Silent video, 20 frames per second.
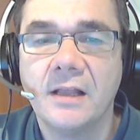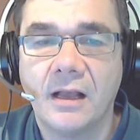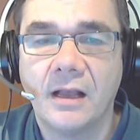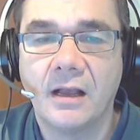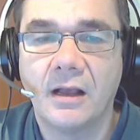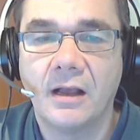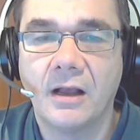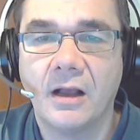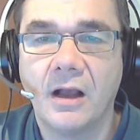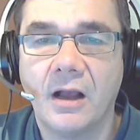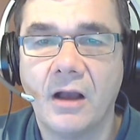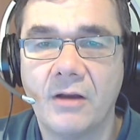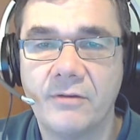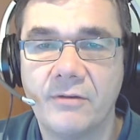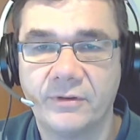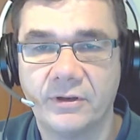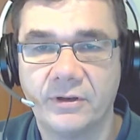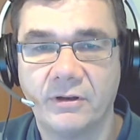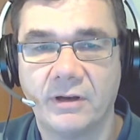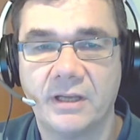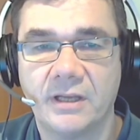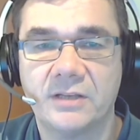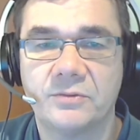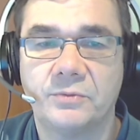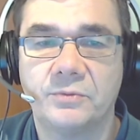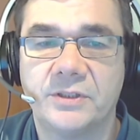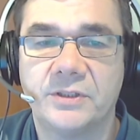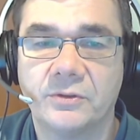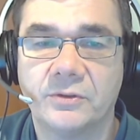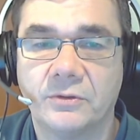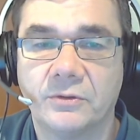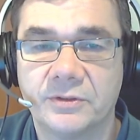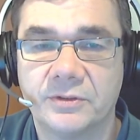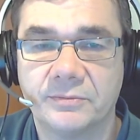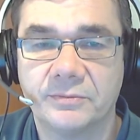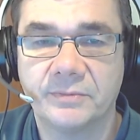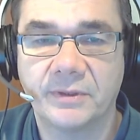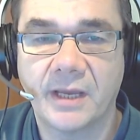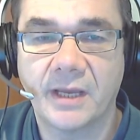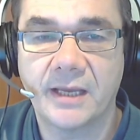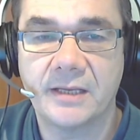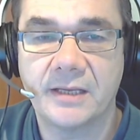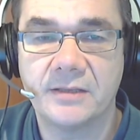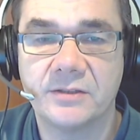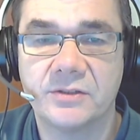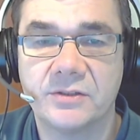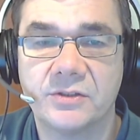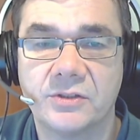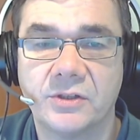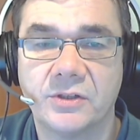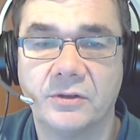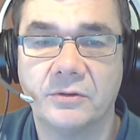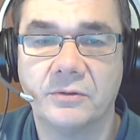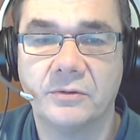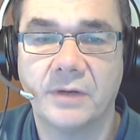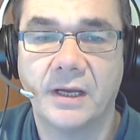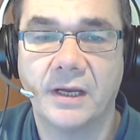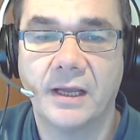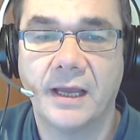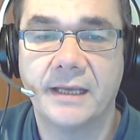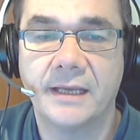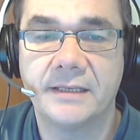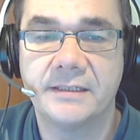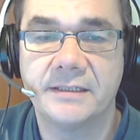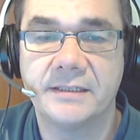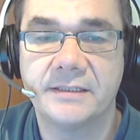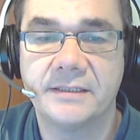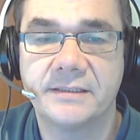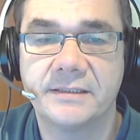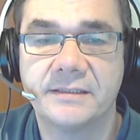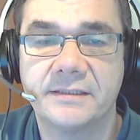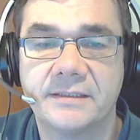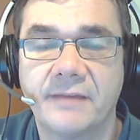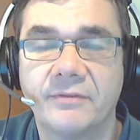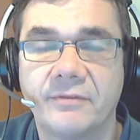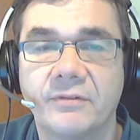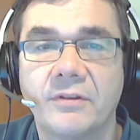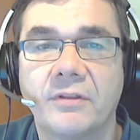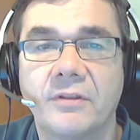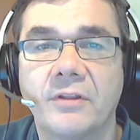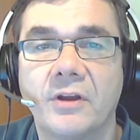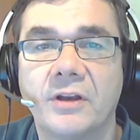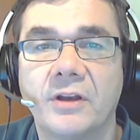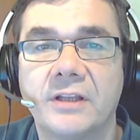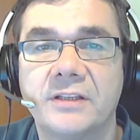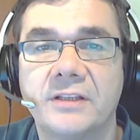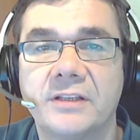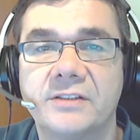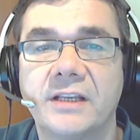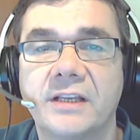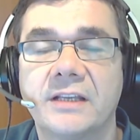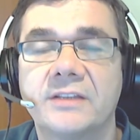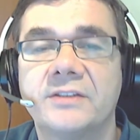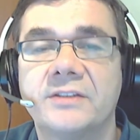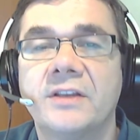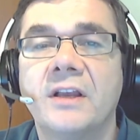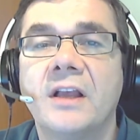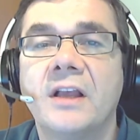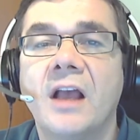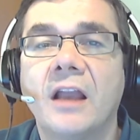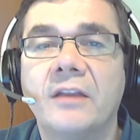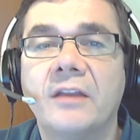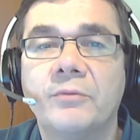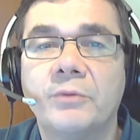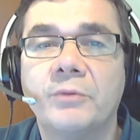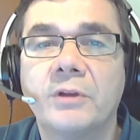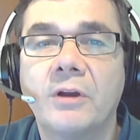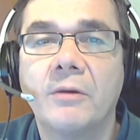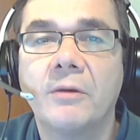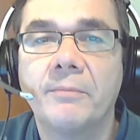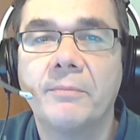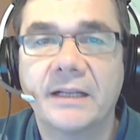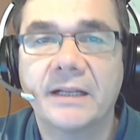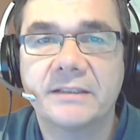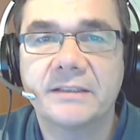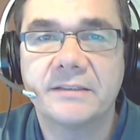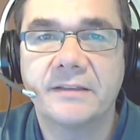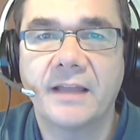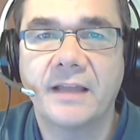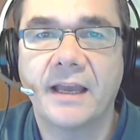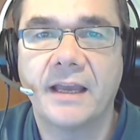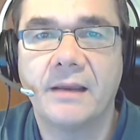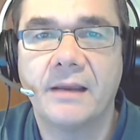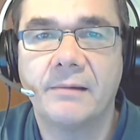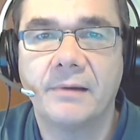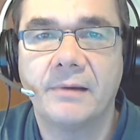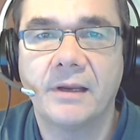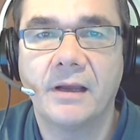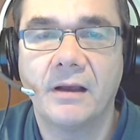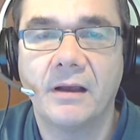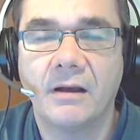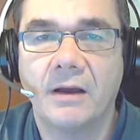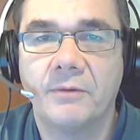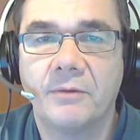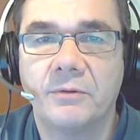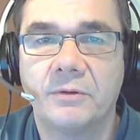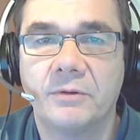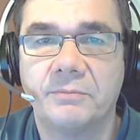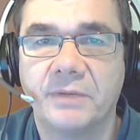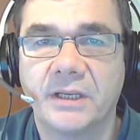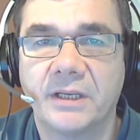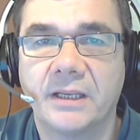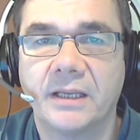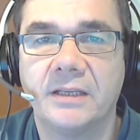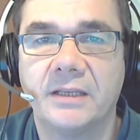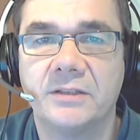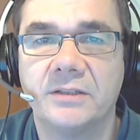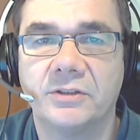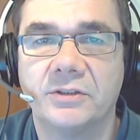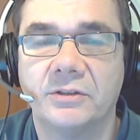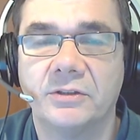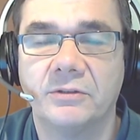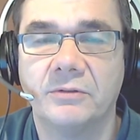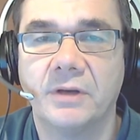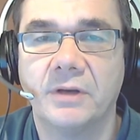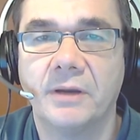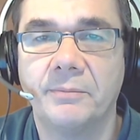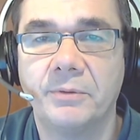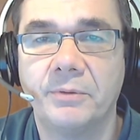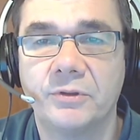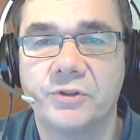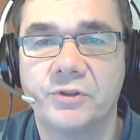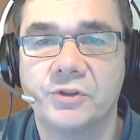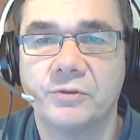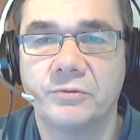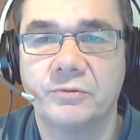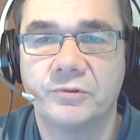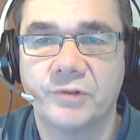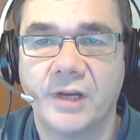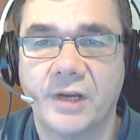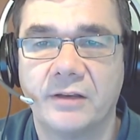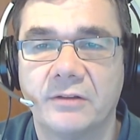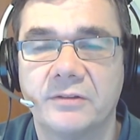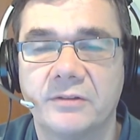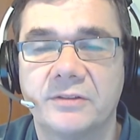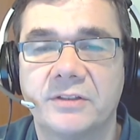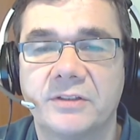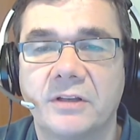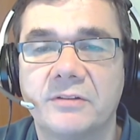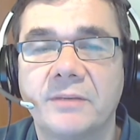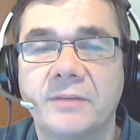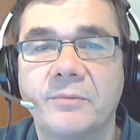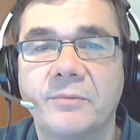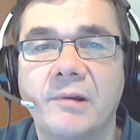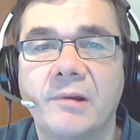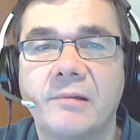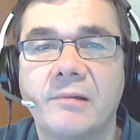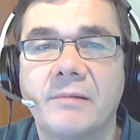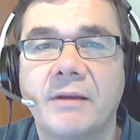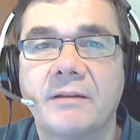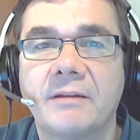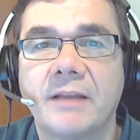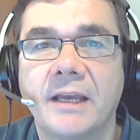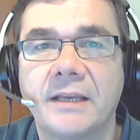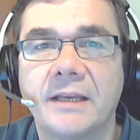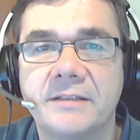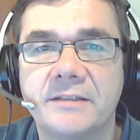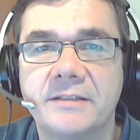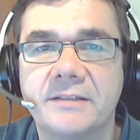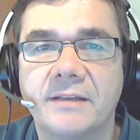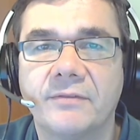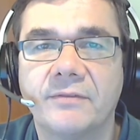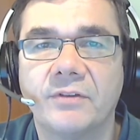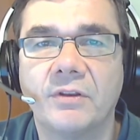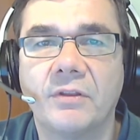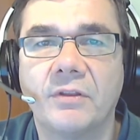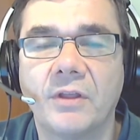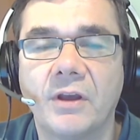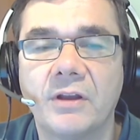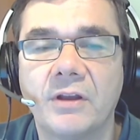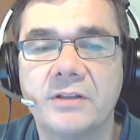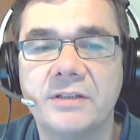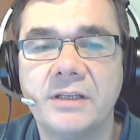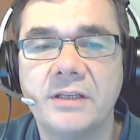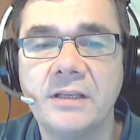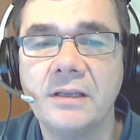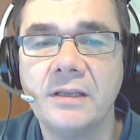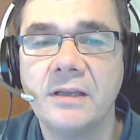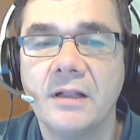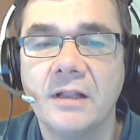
Overnight we saw some gains to 87.36, and if we got back to that area, I would be keen to put a short trade on, so somewhere around 87.30.